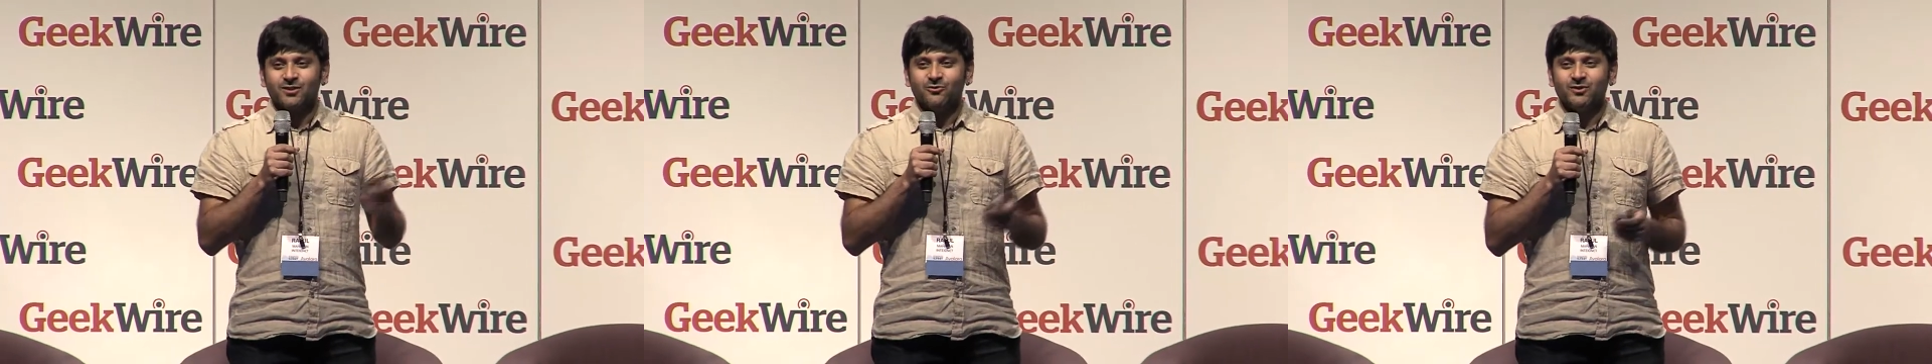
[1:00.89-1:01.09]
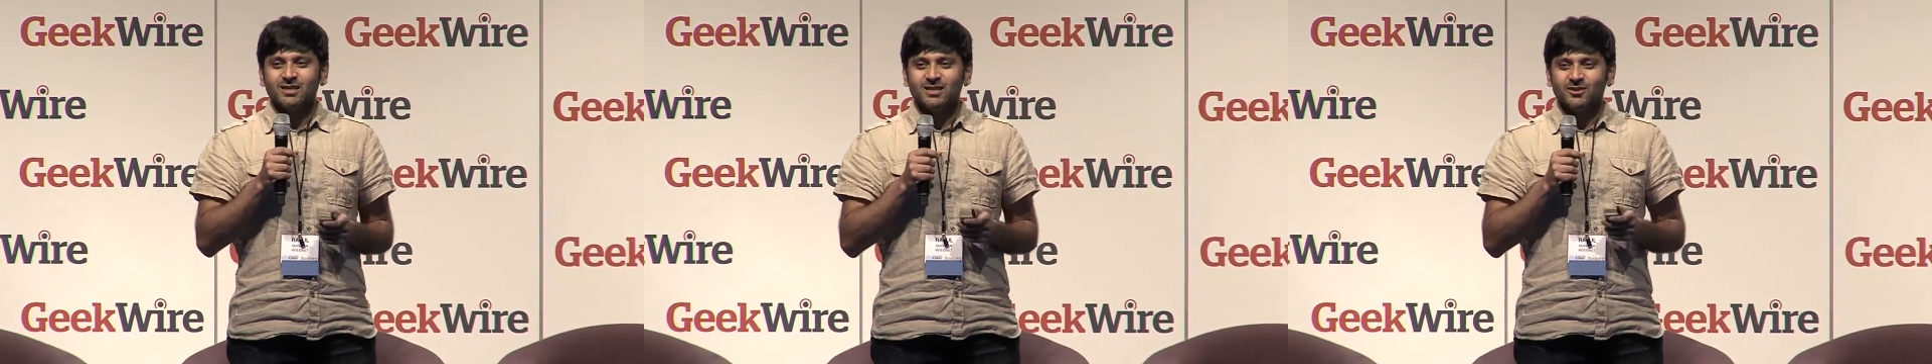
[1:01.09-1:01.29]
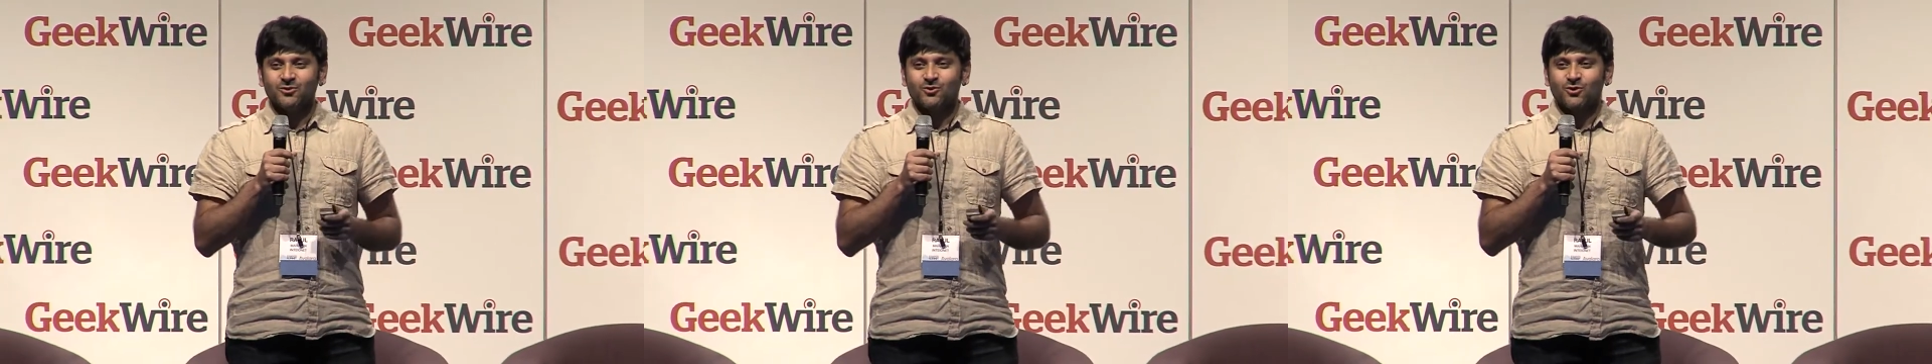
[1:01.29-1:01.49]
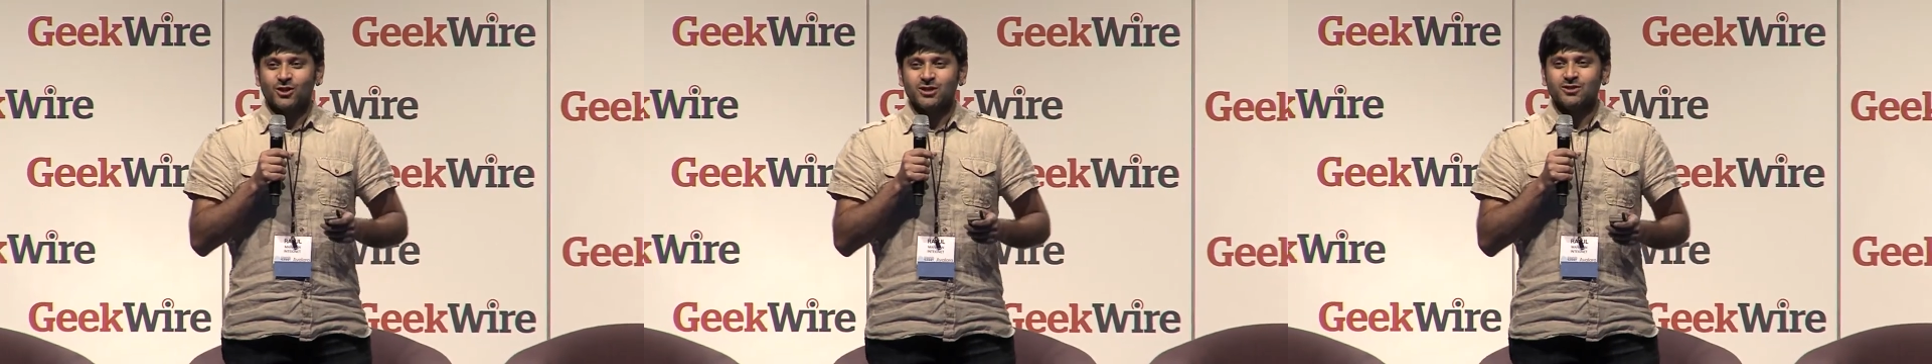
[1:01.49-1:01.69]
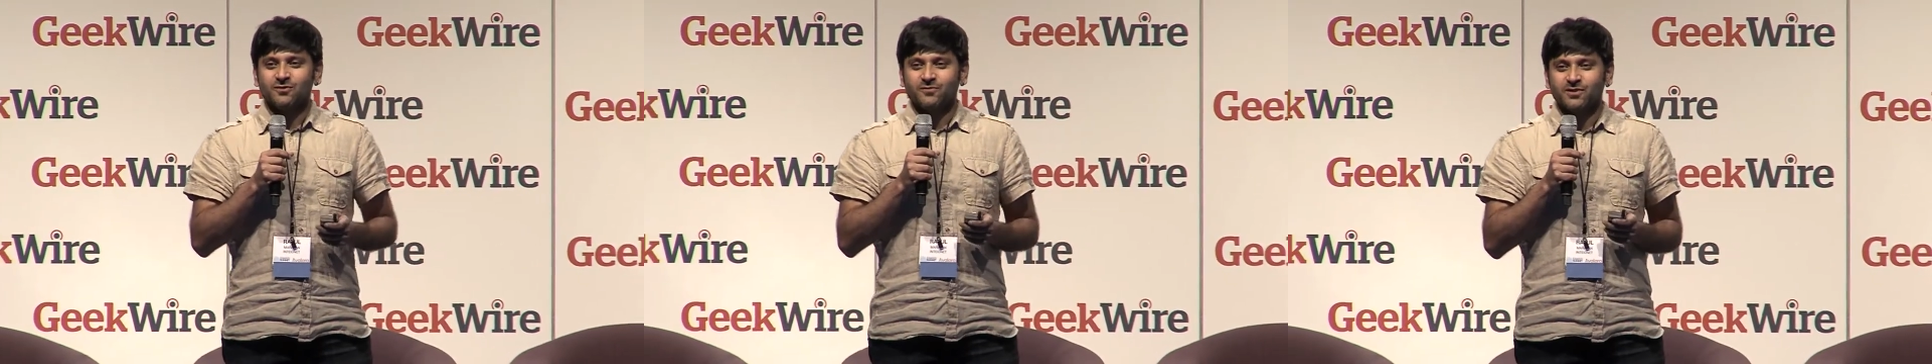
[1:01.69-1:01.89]
The reason you
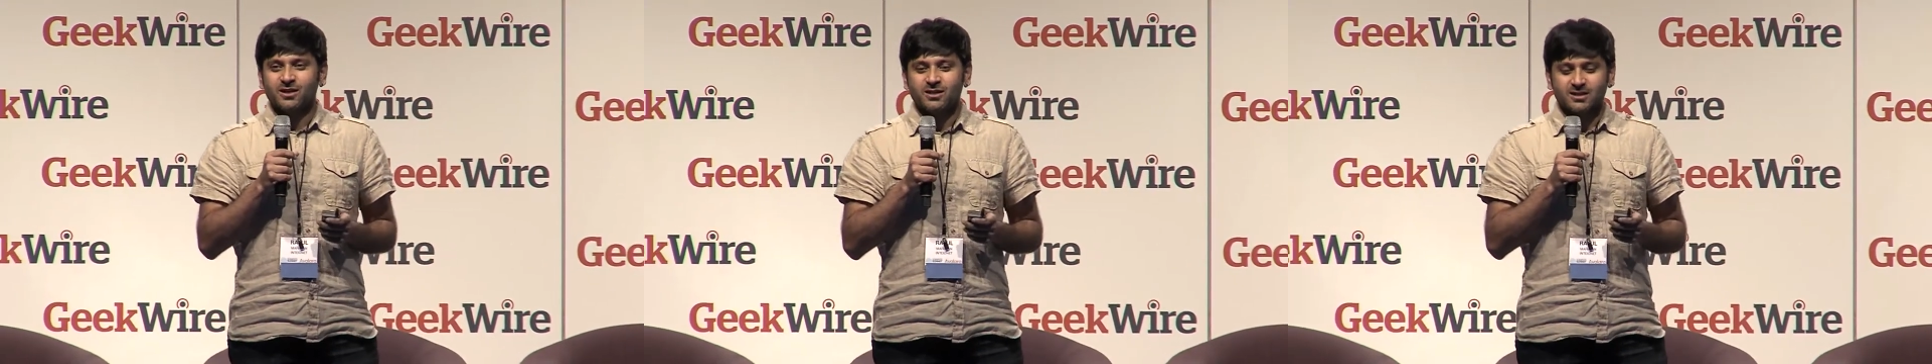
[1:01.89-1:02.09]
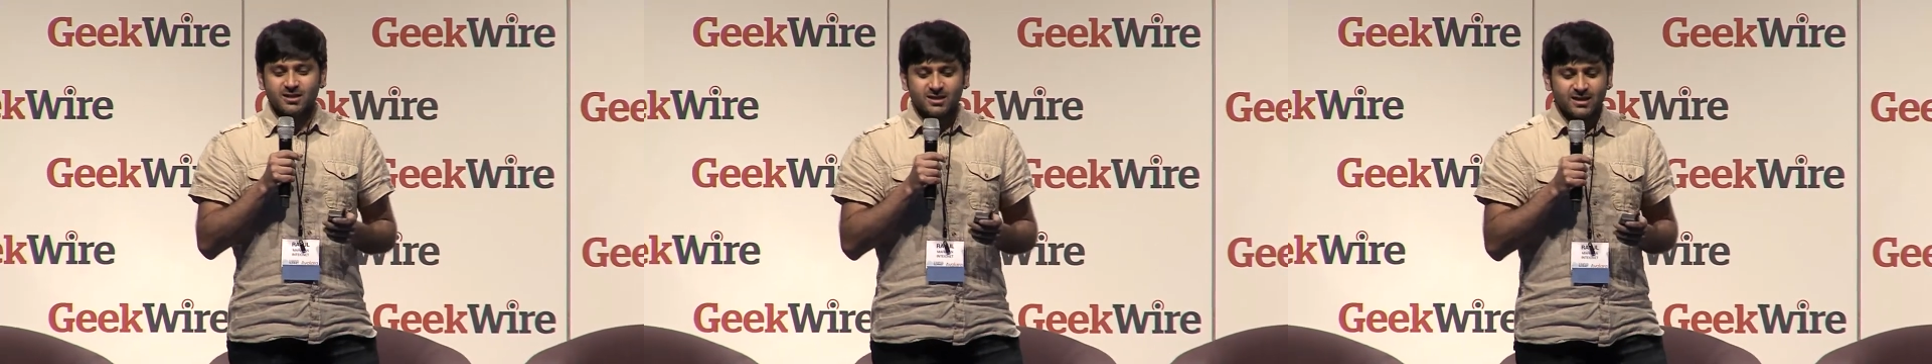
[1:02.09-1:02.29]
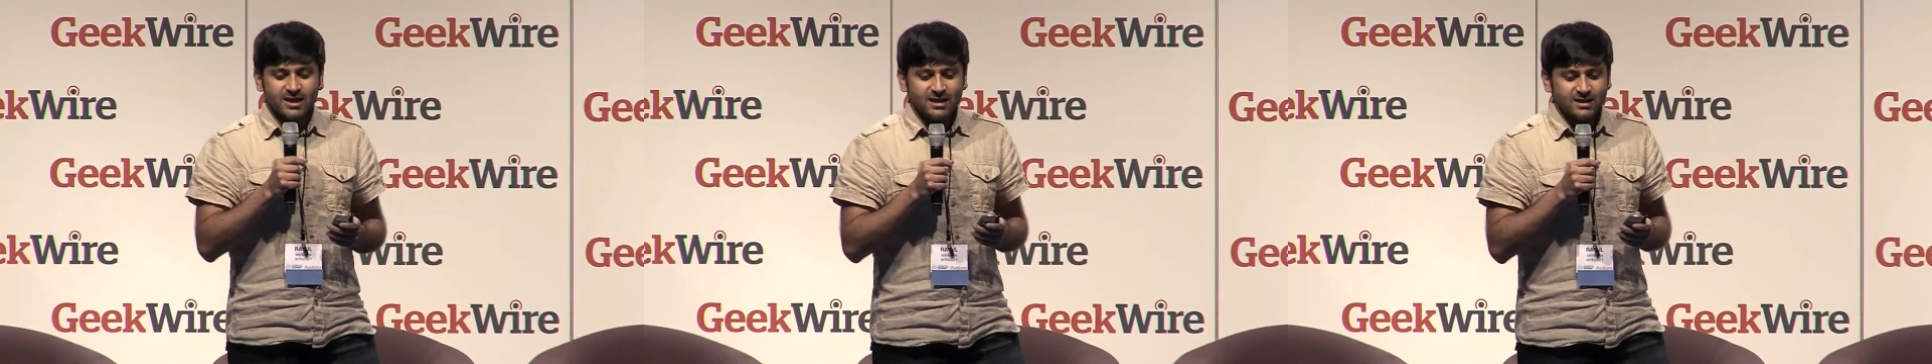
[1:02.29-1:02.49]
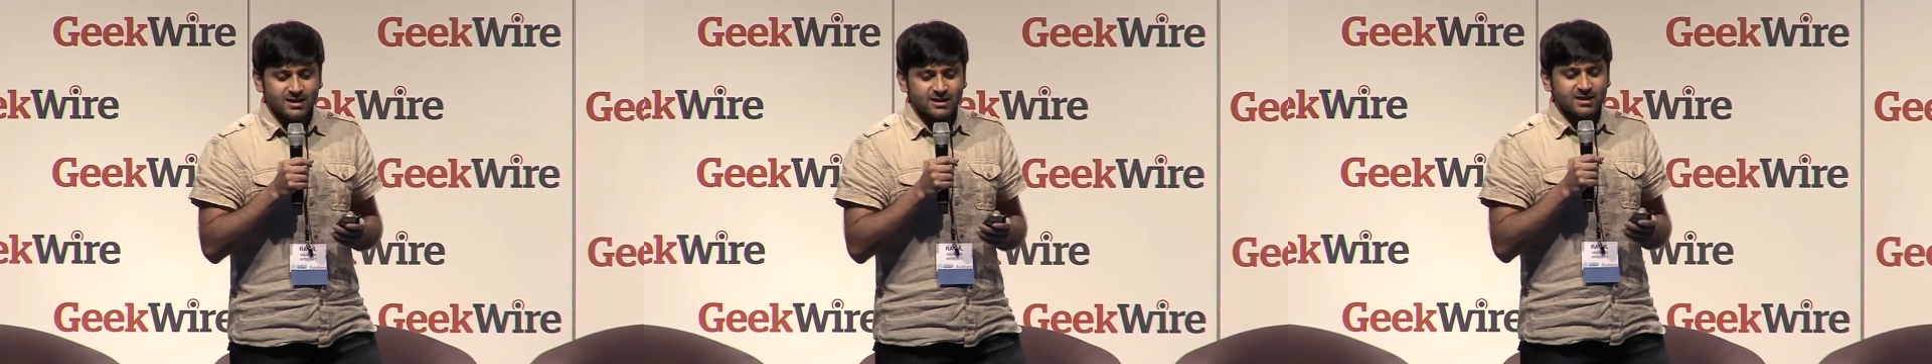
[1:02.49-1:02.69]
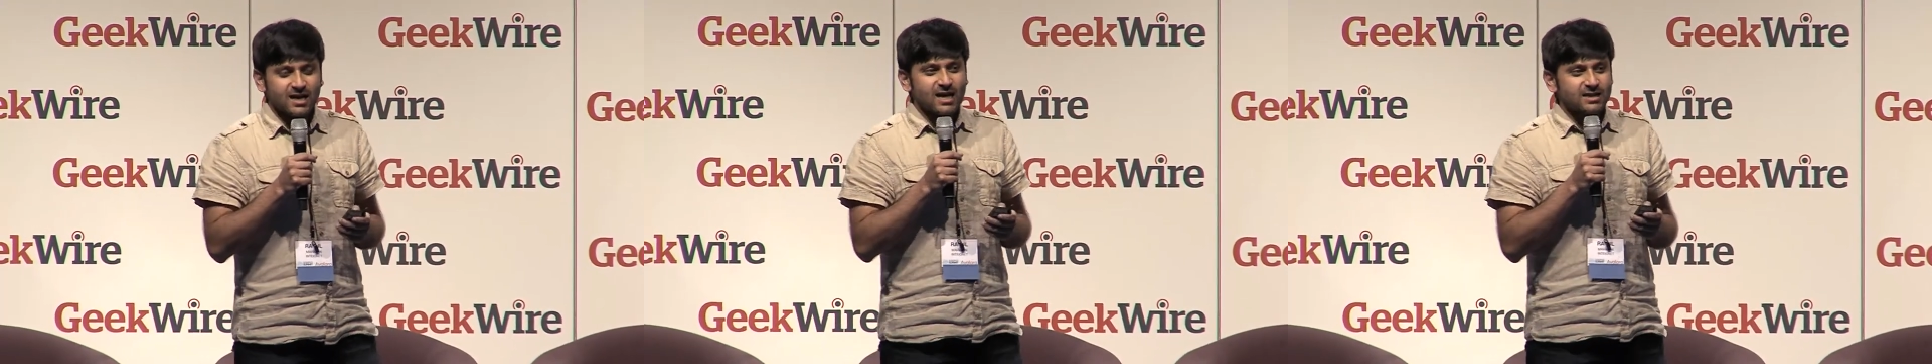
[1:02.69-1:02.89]
cross your fingers is that
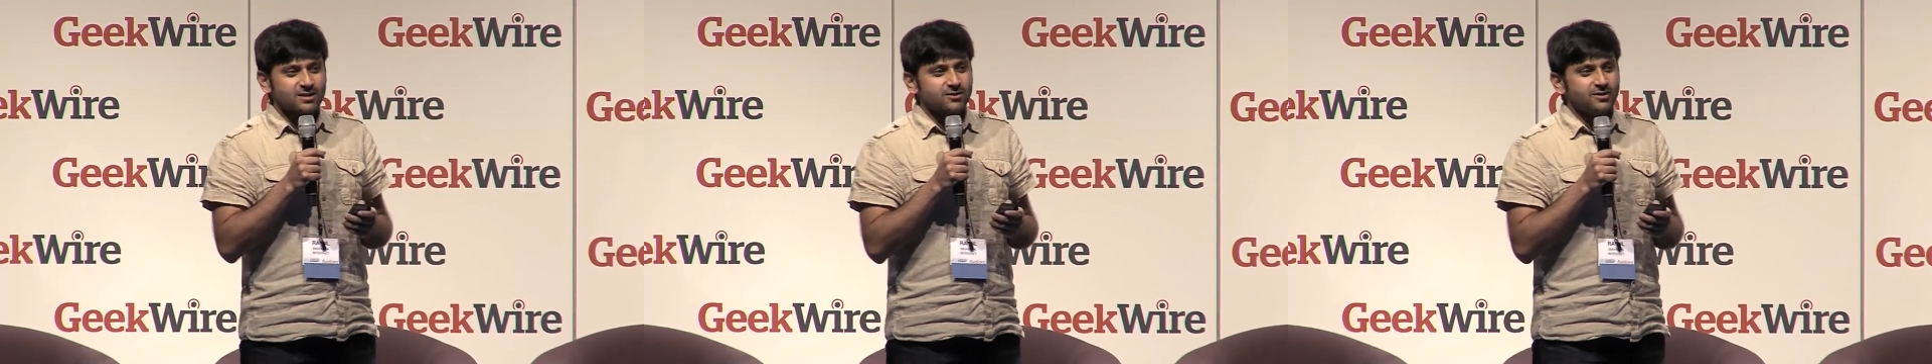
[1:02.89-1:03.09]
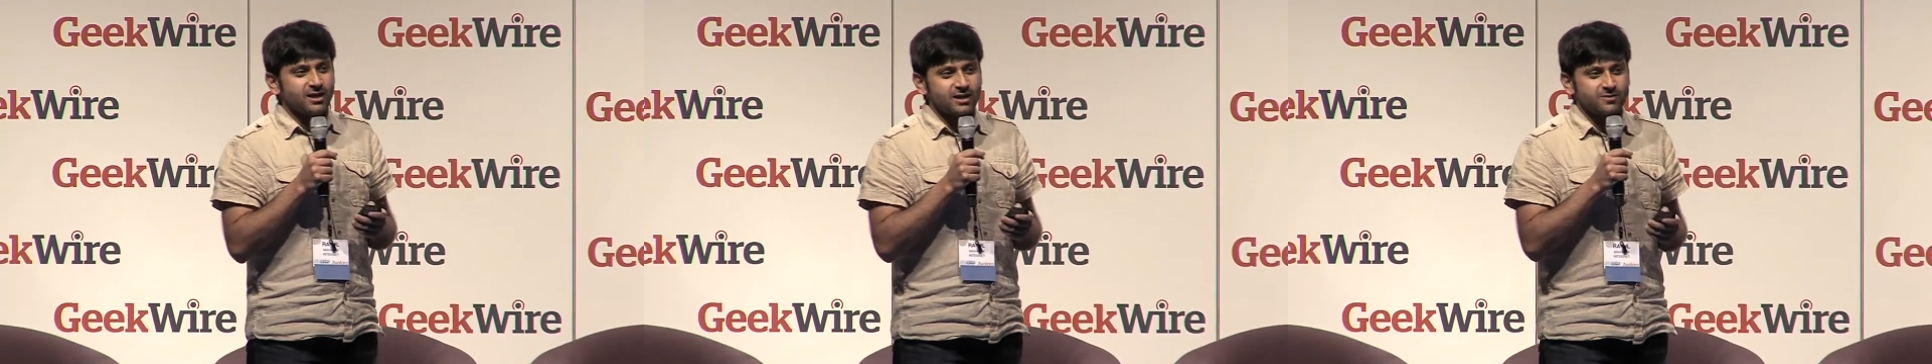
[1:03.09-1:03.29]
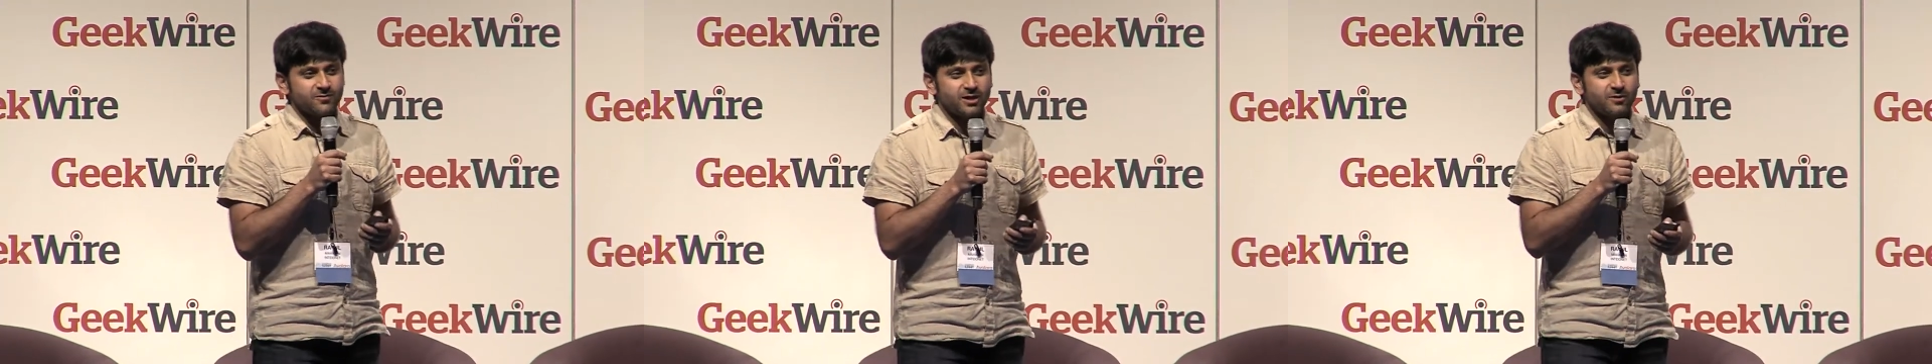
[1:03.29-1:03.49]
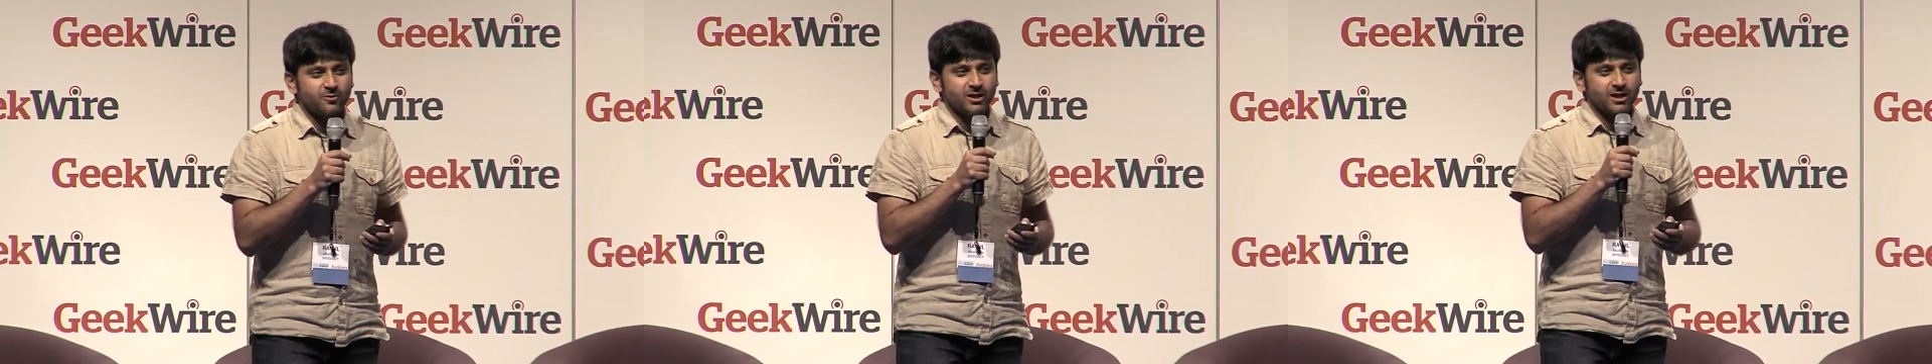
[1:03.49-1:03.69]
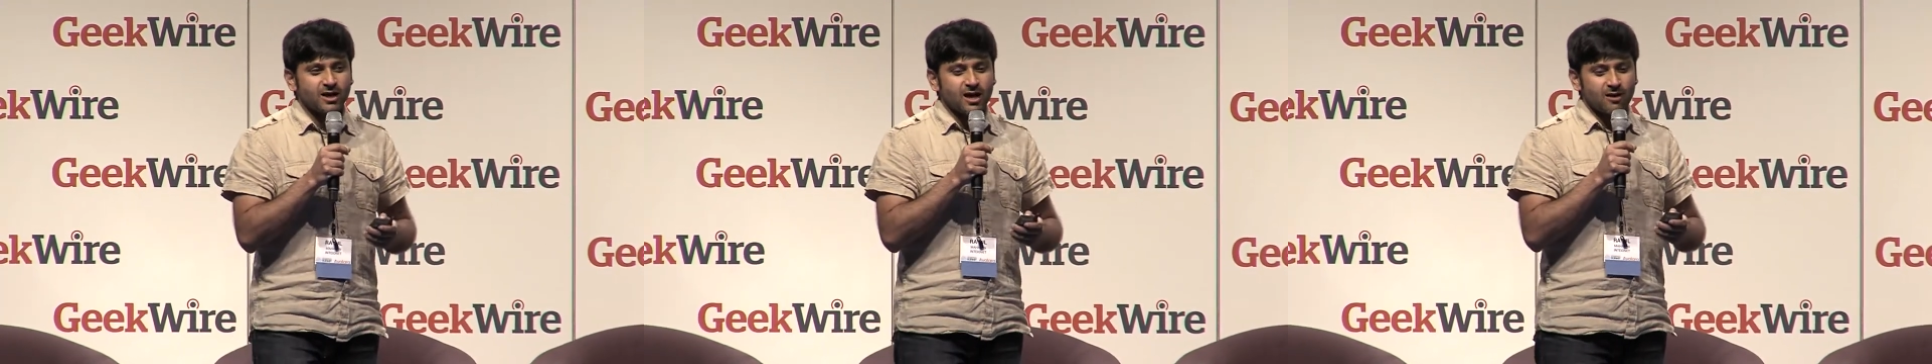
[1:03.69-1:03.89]
this task today is very, very